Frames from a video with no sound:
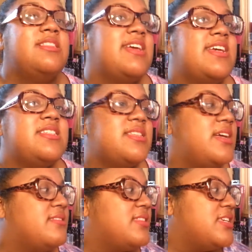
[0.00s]
Like I
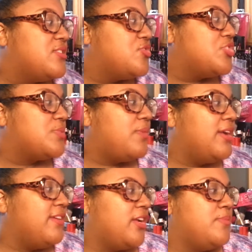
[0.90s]
said, these are just
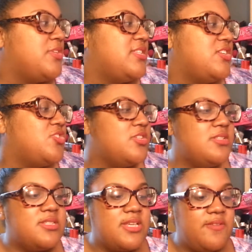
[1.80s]
my
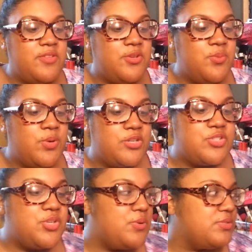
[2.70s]
recommendations. If you were
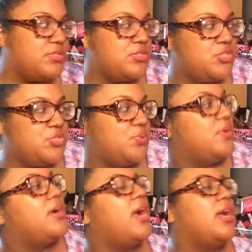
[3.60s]
to go into the
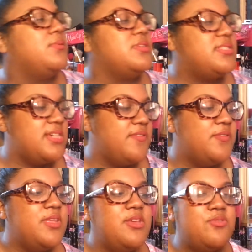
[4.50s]
store, I would
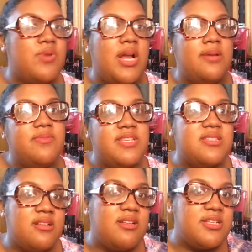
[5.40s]
definitely grab this
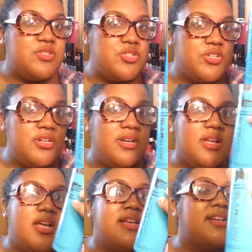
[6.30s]
cleanser
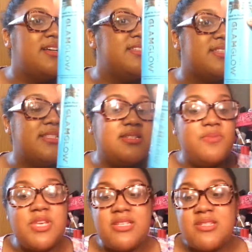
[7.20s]
because it's
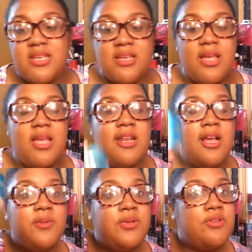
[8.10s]
amazing, and
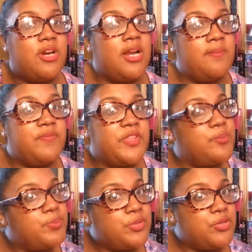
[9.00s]
I would grab the
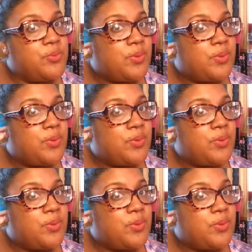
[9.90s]
blue